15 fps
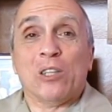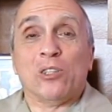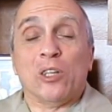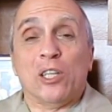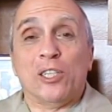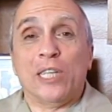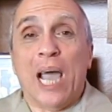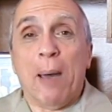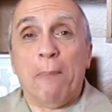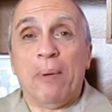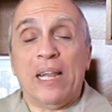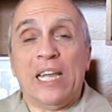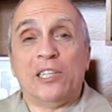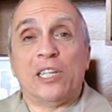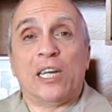So the
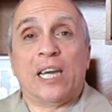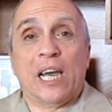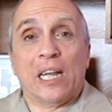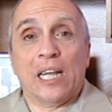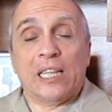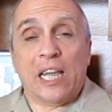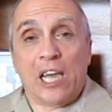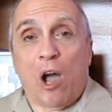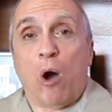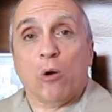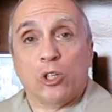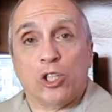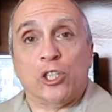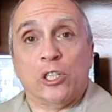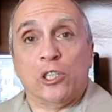Japanese are killing the
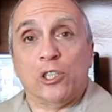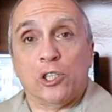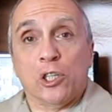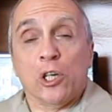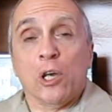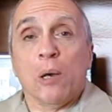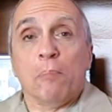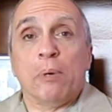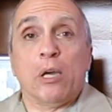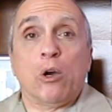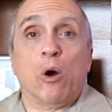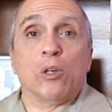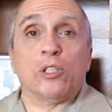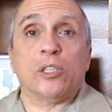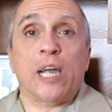oceans
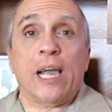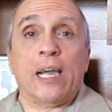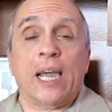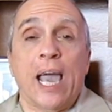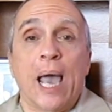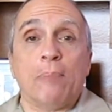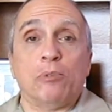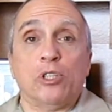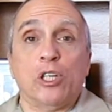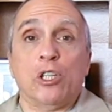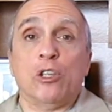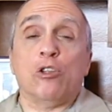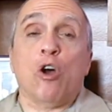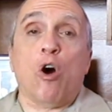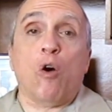because they
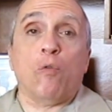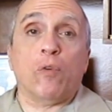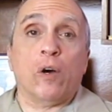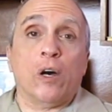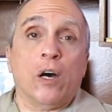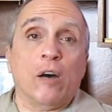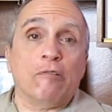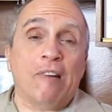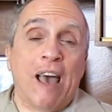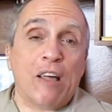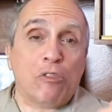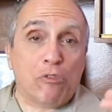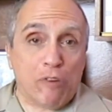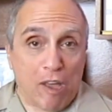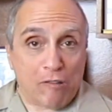captured over, uh,
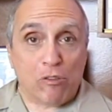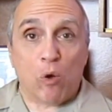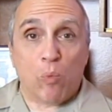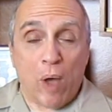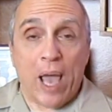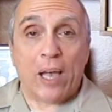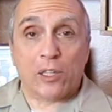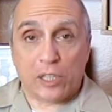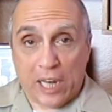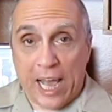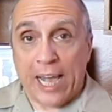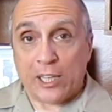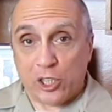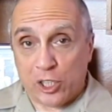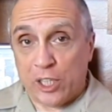around 300 whales
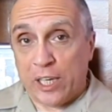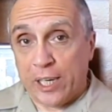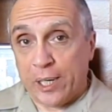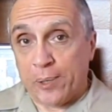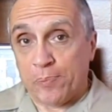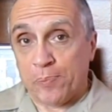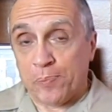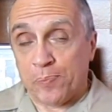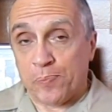last year.